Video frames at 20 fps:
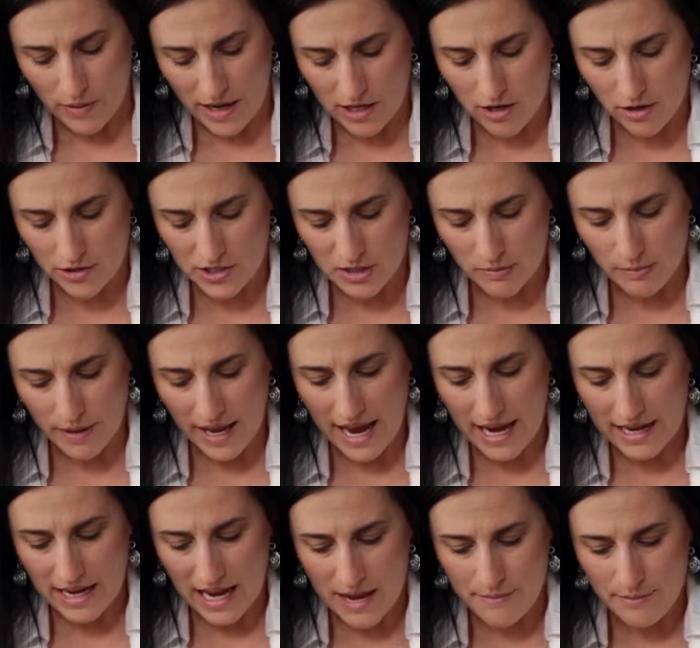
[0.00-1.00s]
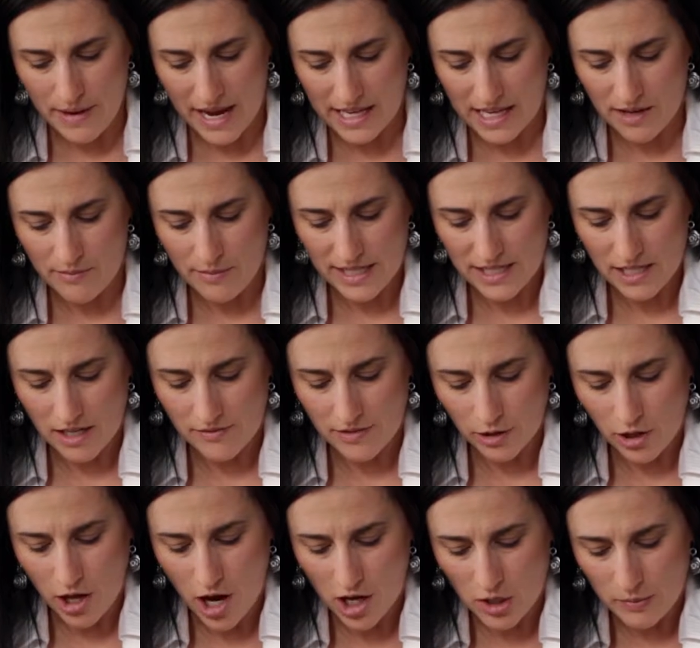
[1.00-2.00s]
When I go to the back, I might give myself a
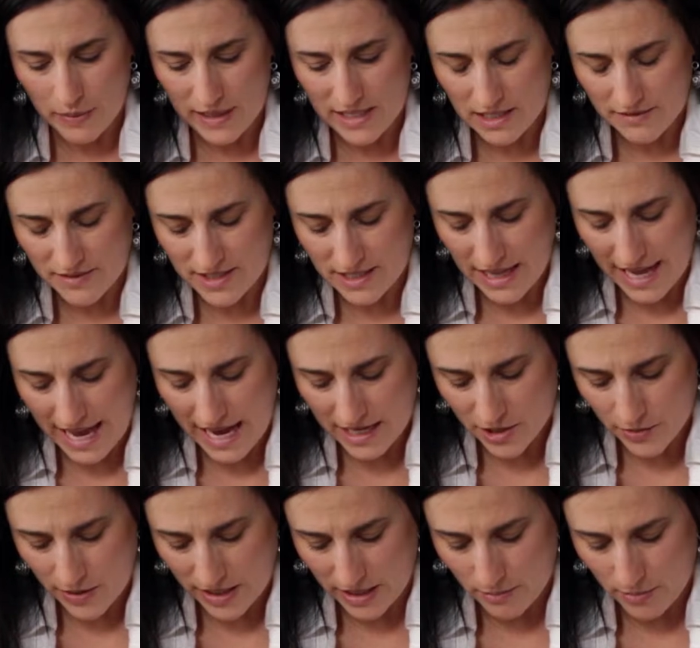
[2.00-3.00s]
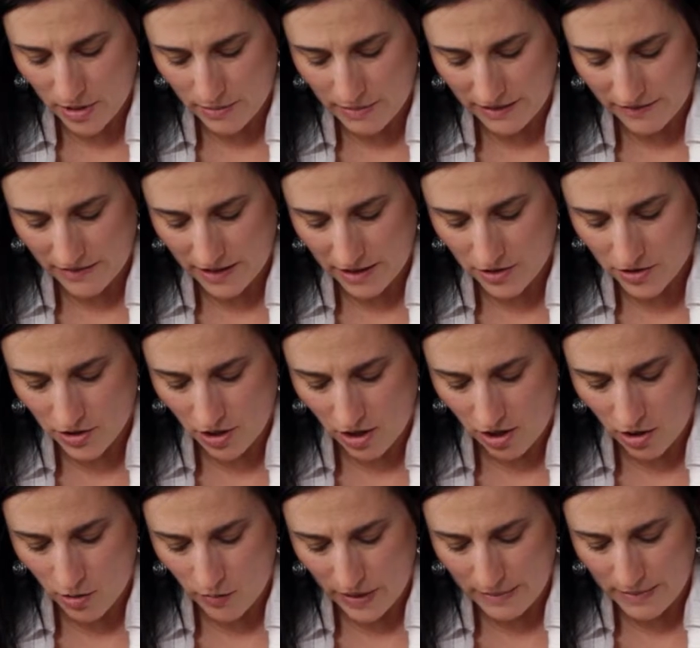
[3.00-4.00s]
longer piece of slack so I can put my fingers
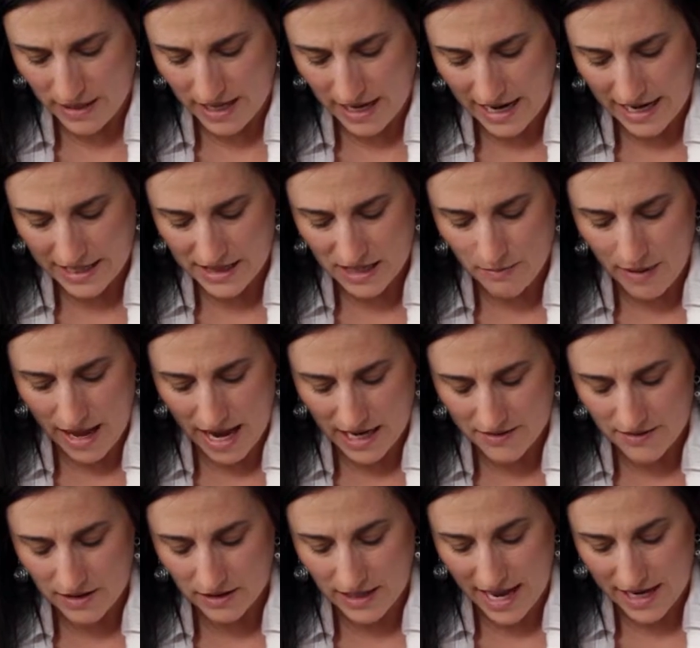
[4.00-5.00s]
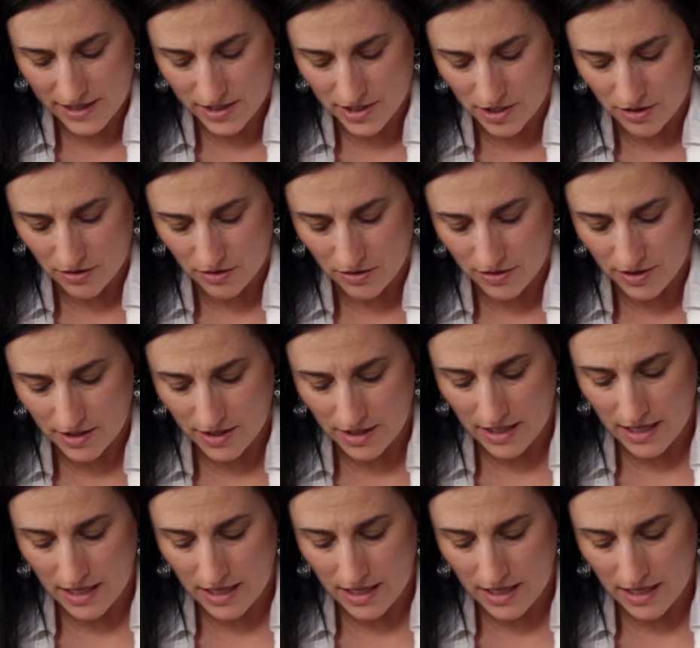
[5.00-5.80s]
all the way behind the back of the last tooth.